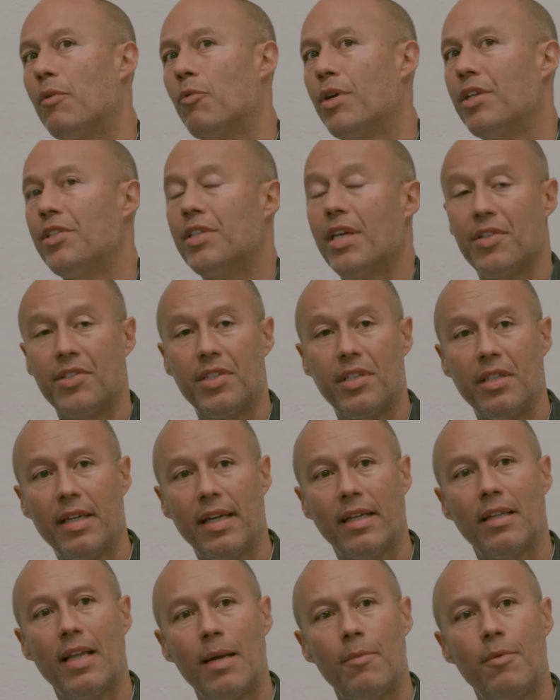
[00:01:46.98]
We tested
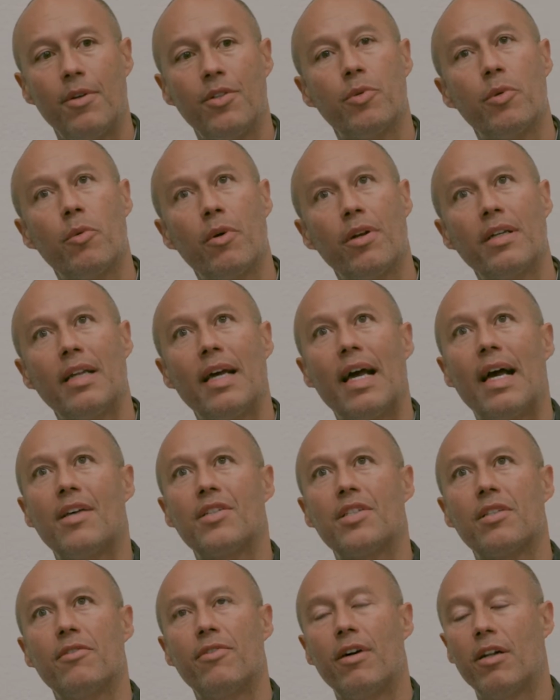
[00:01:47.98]
8 libraries. We wanted to
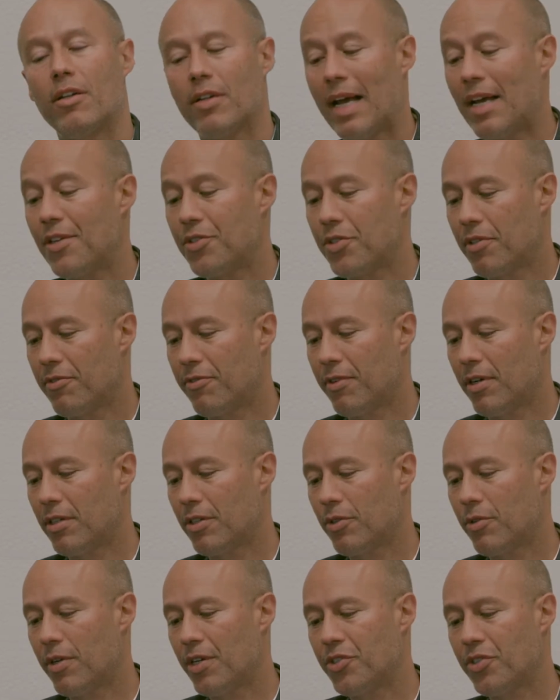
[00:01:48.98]
answer the
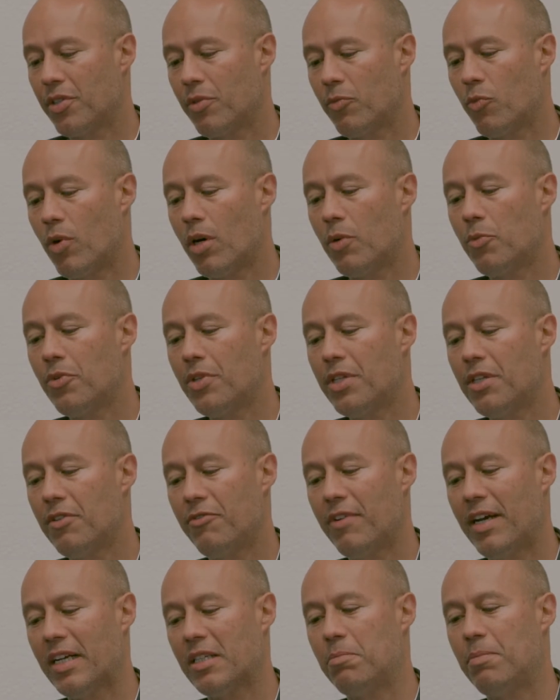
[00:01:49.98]
following question. What will the
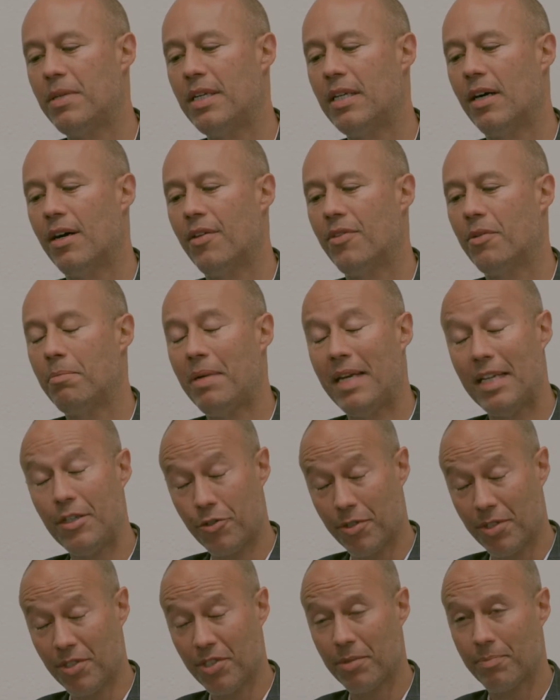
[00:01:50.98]
effect be on the
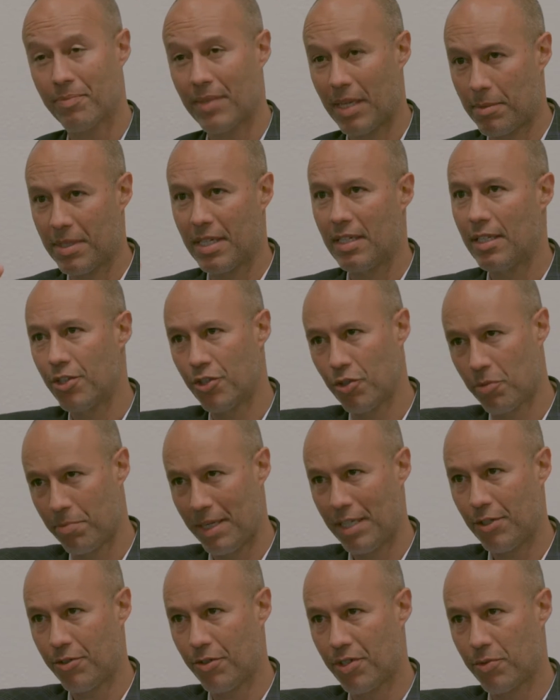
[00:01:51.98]
patrons? How many additional
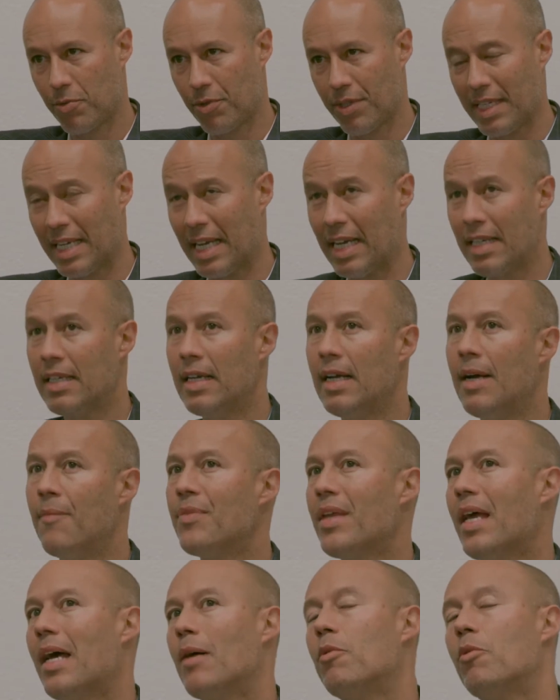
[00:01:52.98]
patrons will they get?
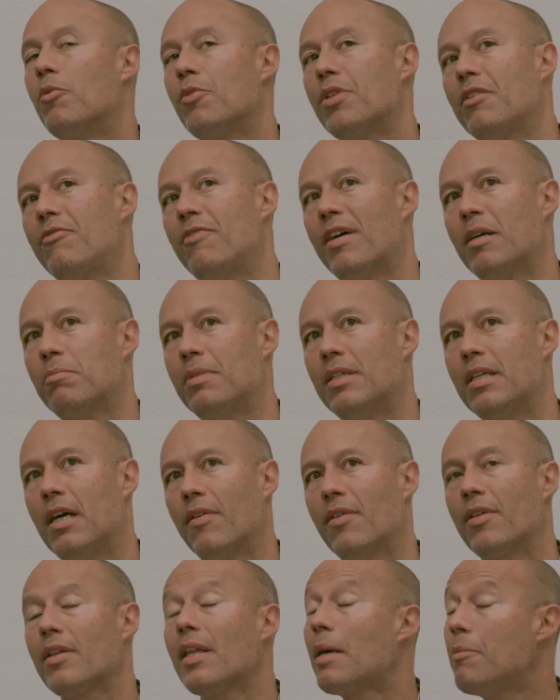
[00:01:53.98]
And what will the effect be
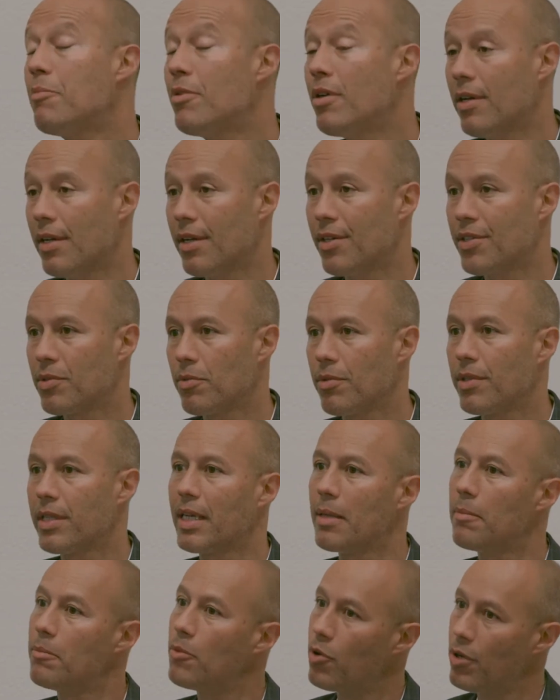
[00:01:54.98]
on the librarians? Will they
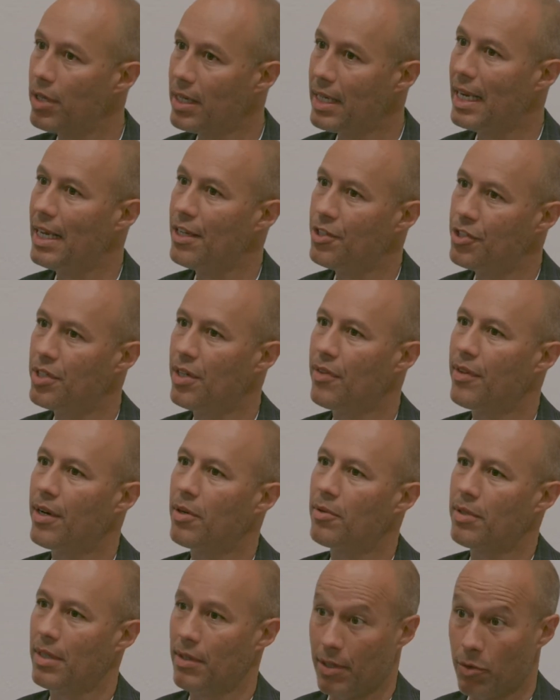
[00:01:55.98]
get more engaged in
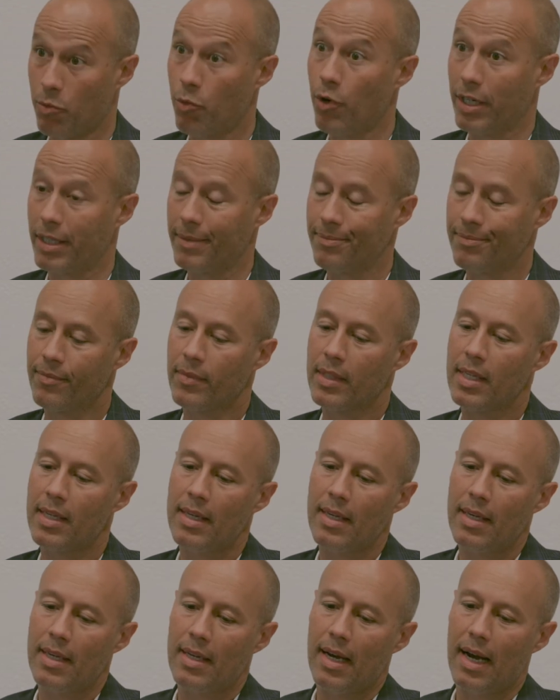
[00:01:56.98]
their work?
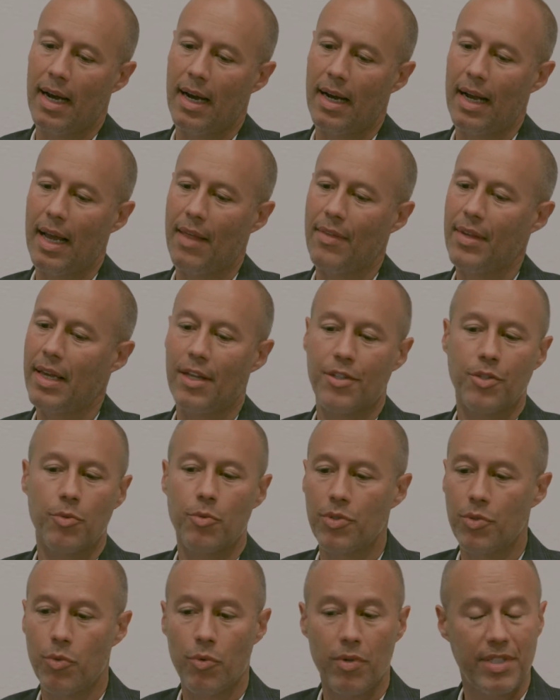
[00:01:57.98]
And the answer
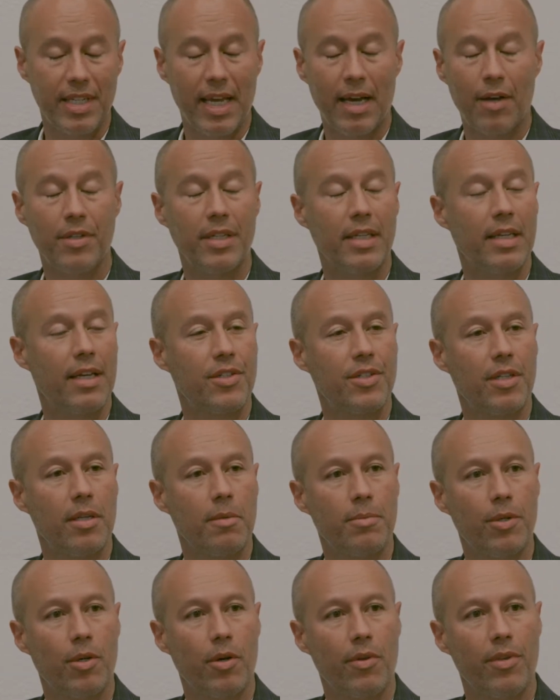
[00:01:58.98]
was a resounding yes
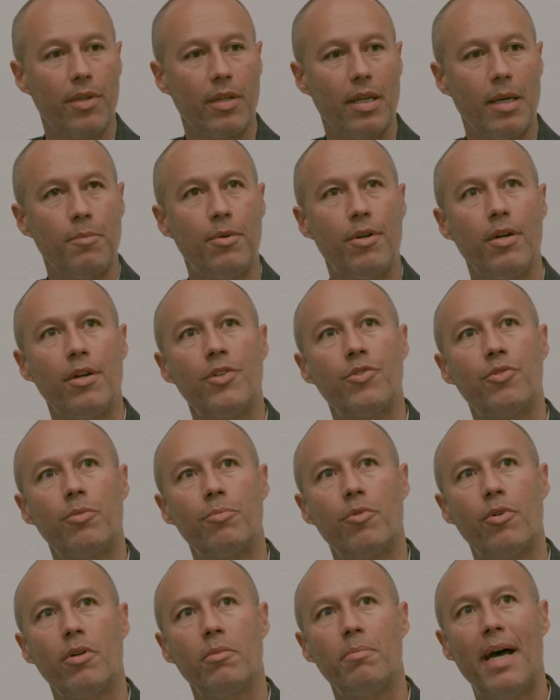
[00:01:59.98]
on both. The librarians
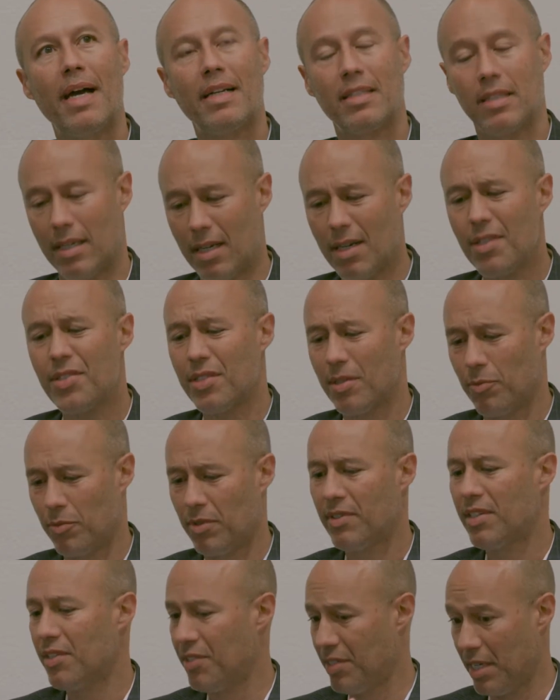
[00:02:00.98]
reported back to us, and
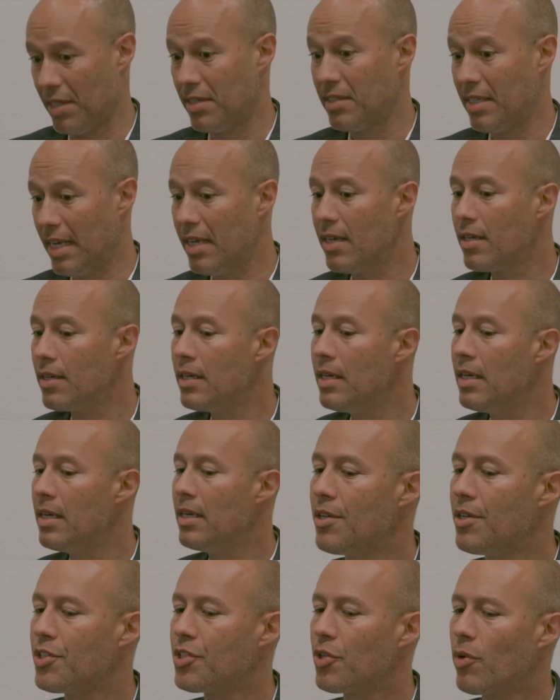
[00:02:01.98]
we can get data,
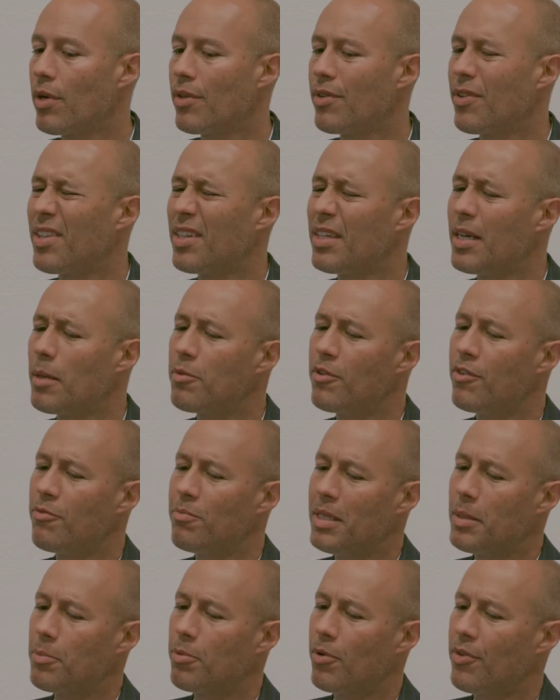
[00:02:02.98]
showing that the number of
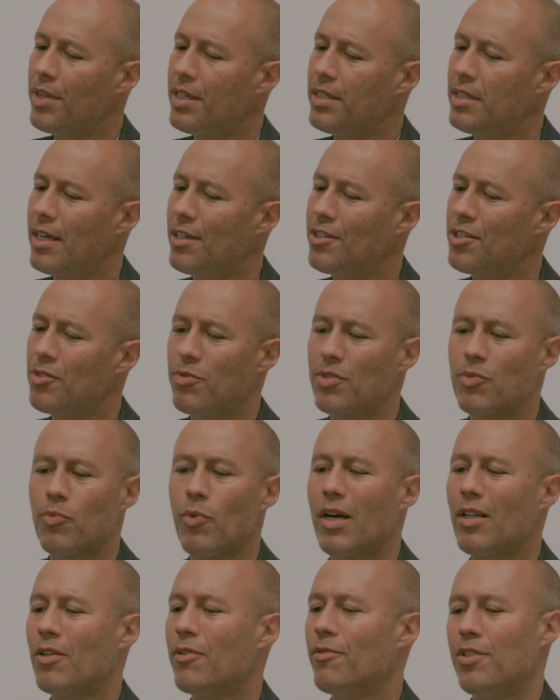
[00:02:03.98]
people they touched was
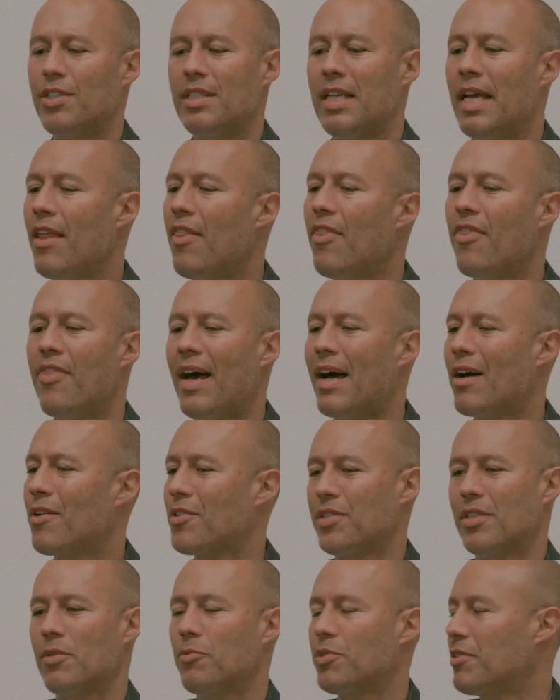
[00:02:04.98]
well over
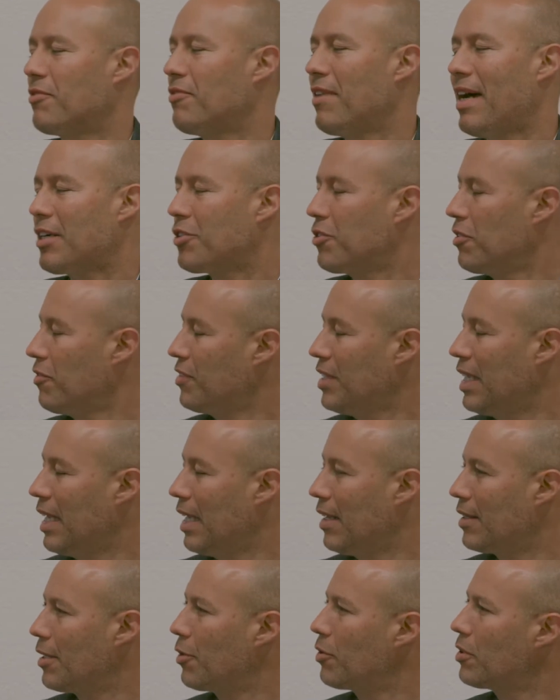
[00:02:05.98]
10,000. It was a factor of
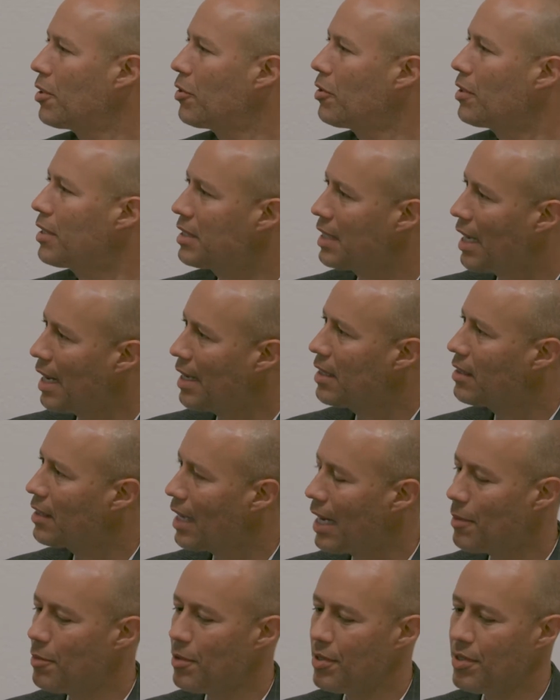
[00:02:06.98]
10. There were literally tiny
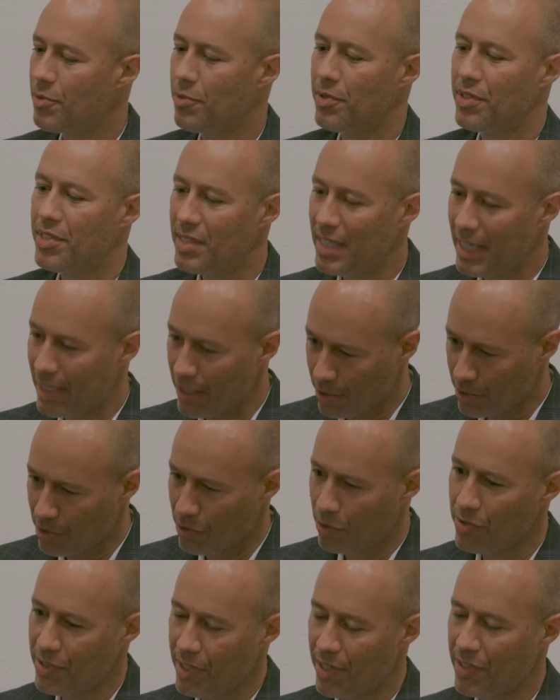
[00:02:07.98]
libraries that would stay
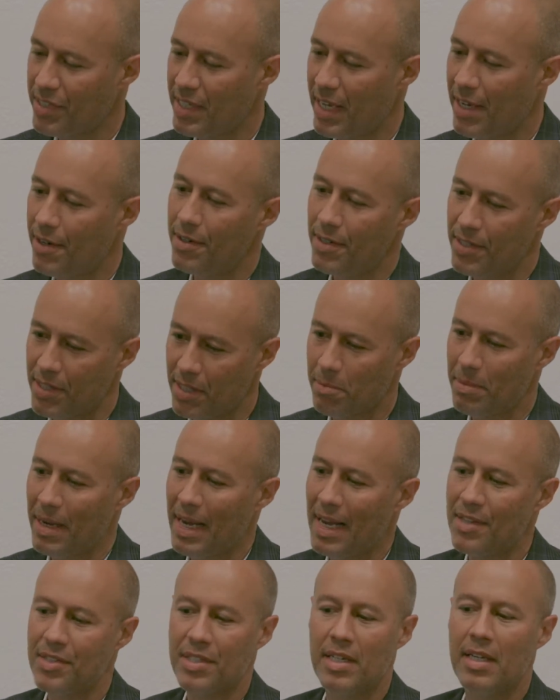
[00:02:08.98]
closed on Saturdays in the
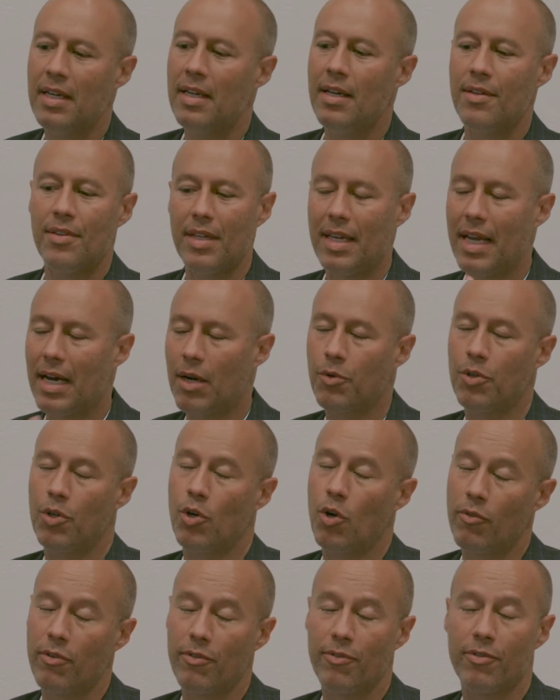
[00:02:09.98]
past that now were
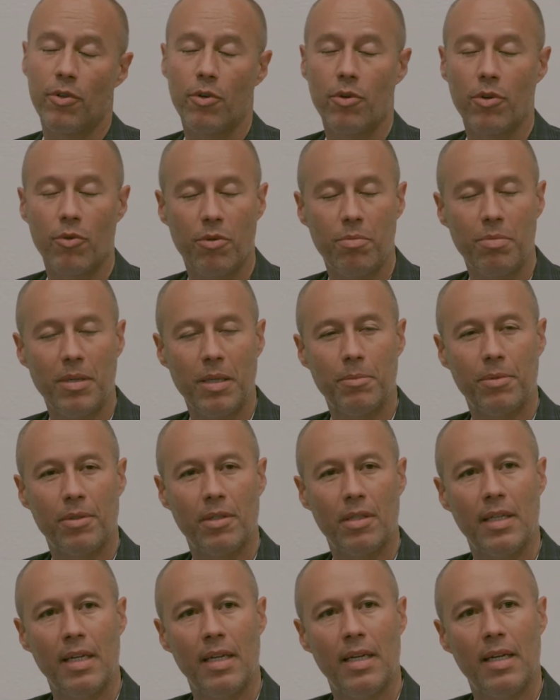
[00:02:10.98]
overflowing with
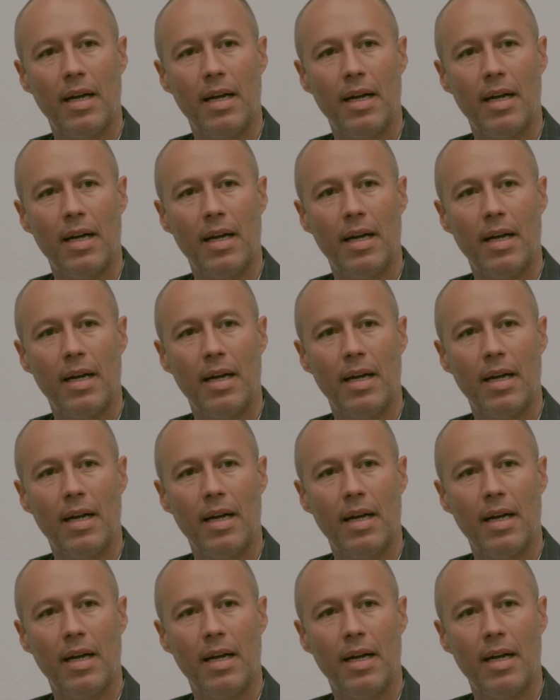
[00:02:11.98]
people